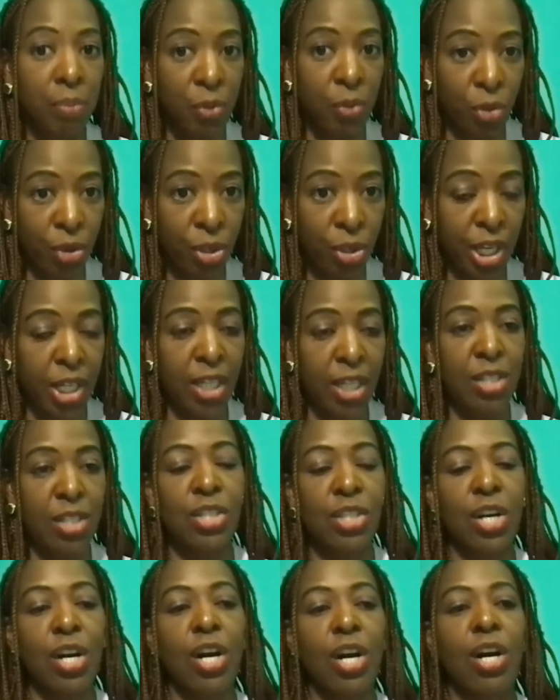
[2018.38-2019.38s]
creating
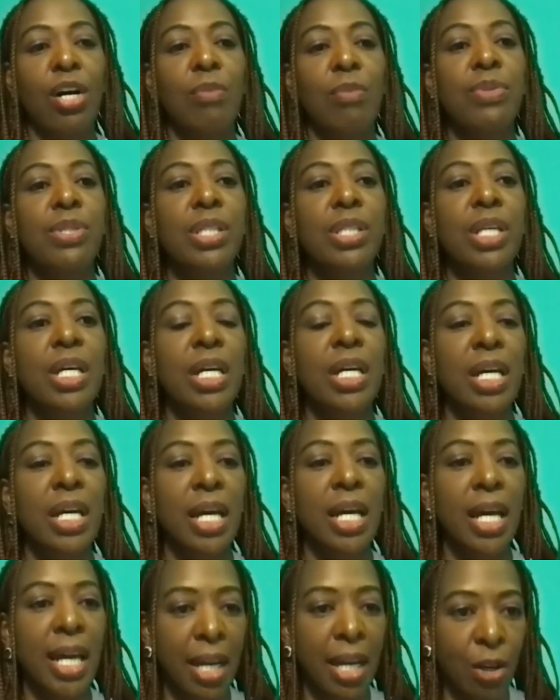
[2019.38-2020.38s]
jobs,
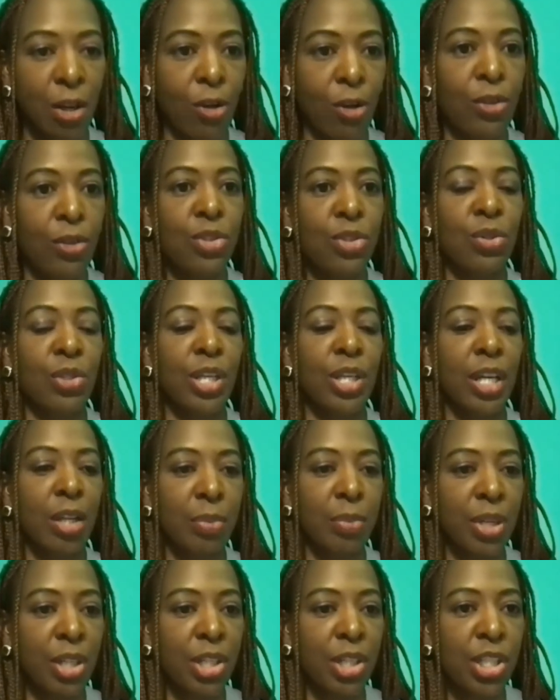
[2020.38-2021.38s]
and also there could
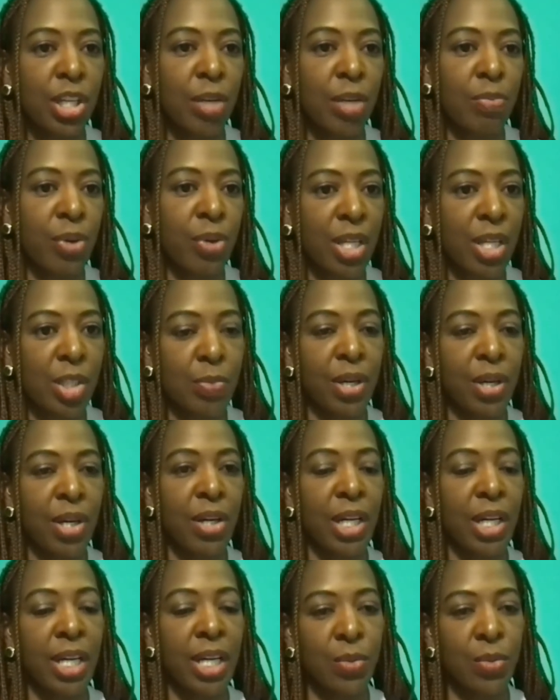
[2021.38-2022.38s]
be a shared
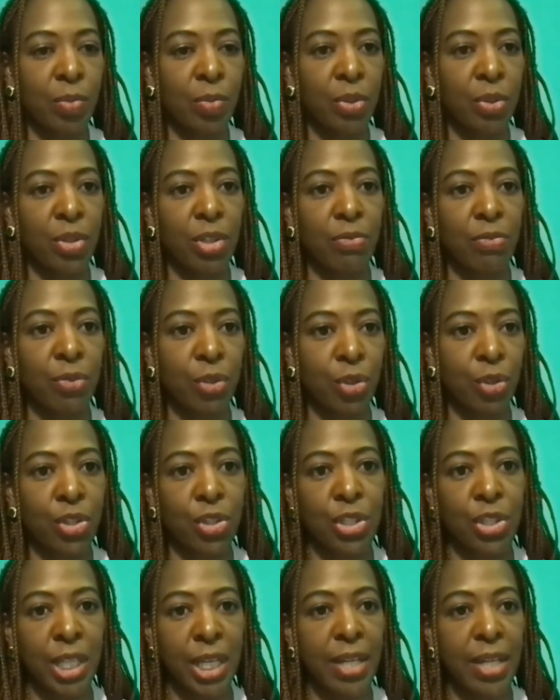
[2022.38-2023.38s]
prosperity as we build a future
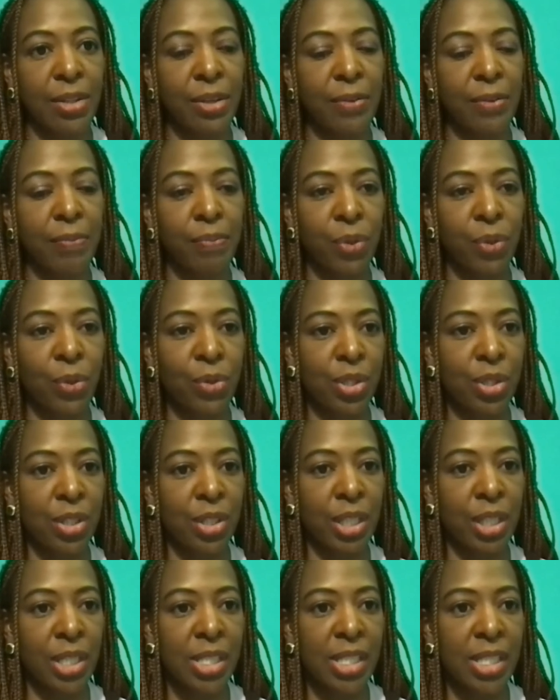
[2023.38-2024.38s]
together. Those are the
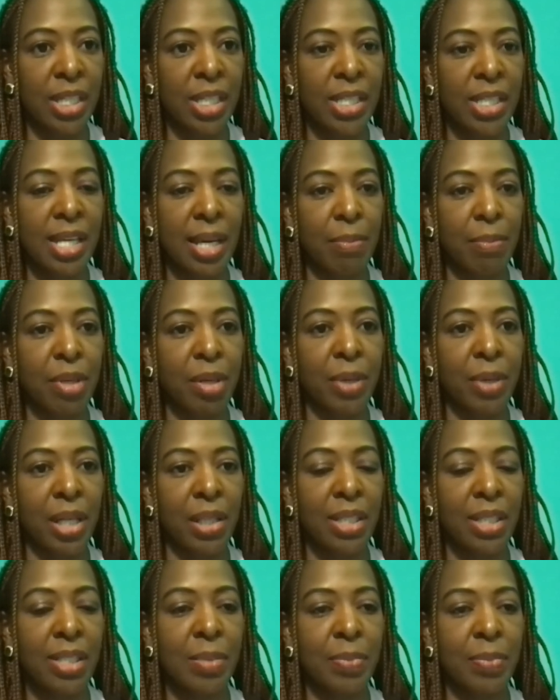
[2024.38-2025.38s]
things that excite me about
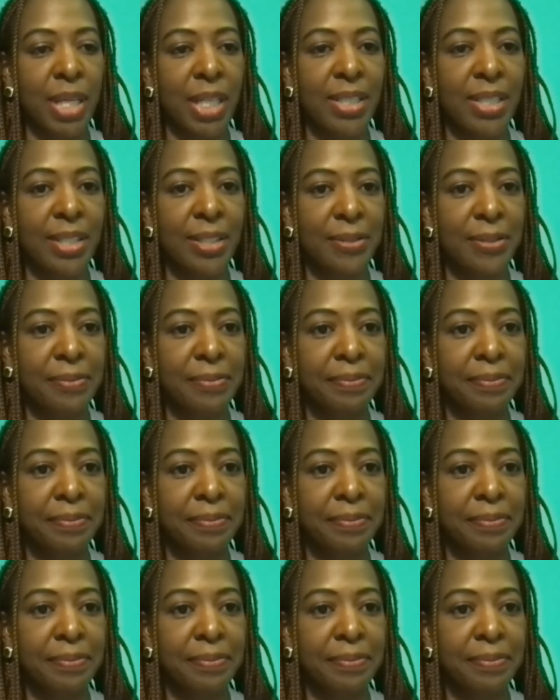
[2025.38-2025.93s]
the space.